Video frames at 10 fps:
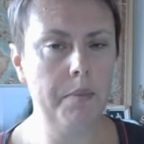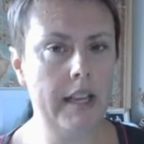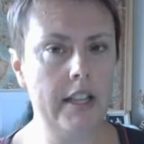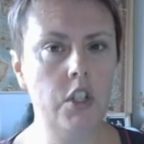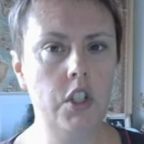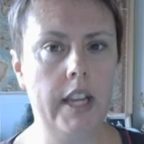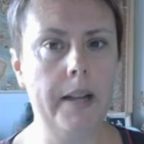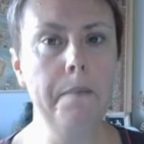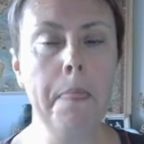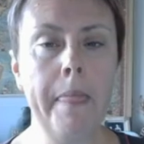it's
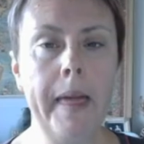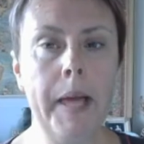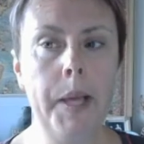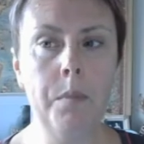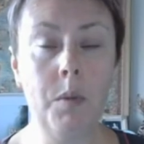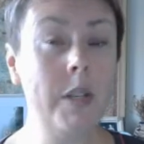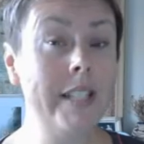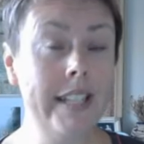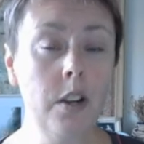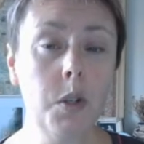also a project
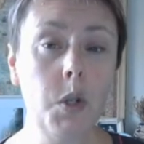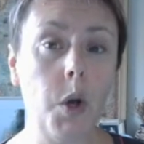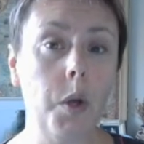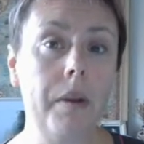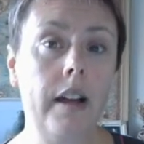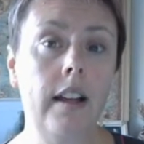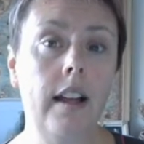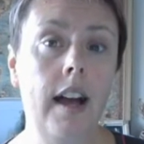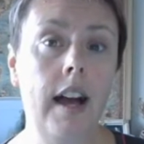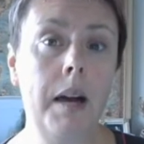that I'm
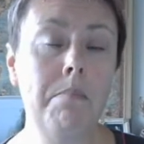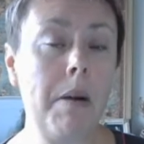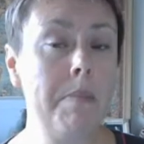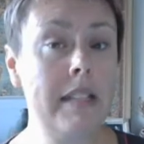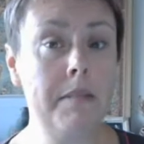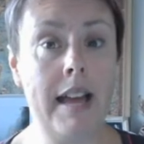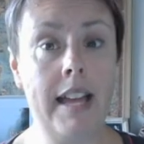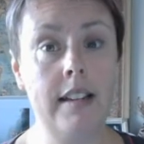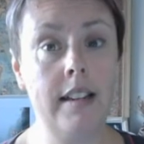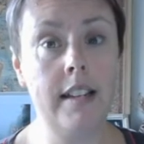wanting to
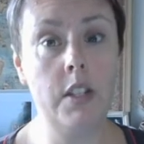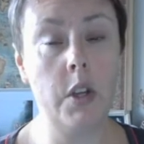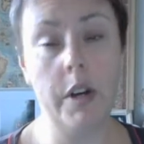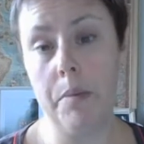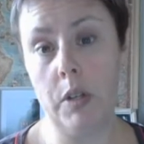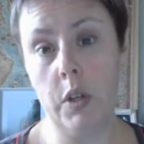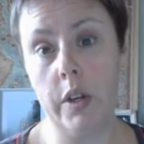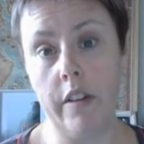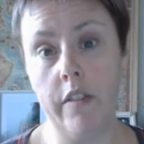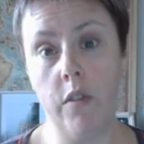try and get
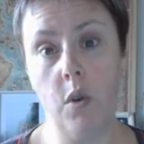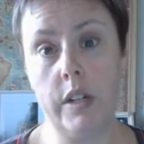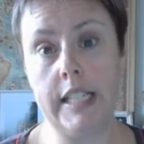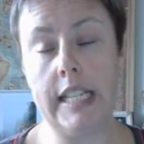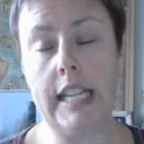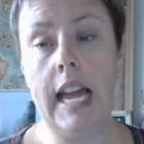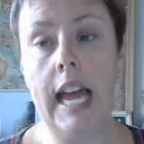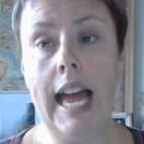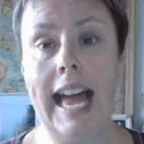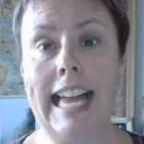done by
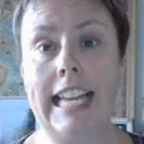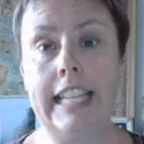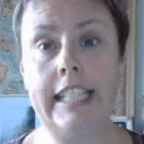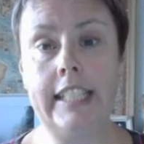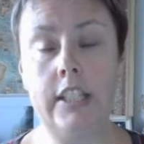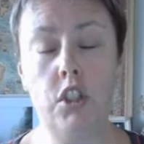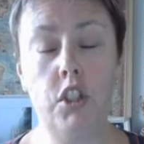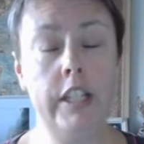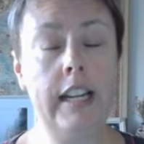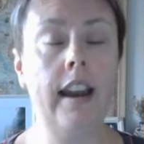roughly
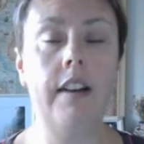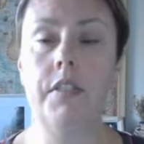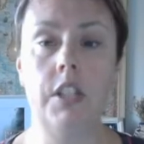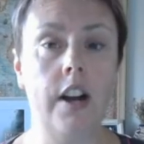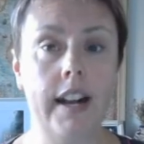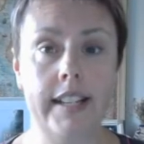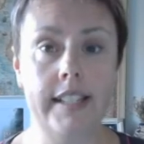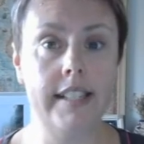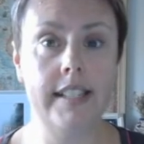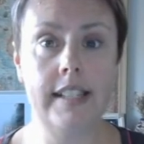roughly this time
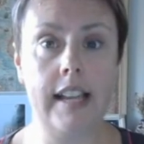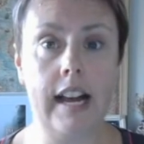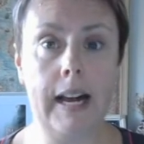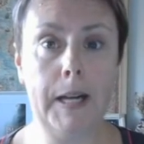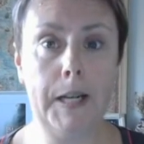next year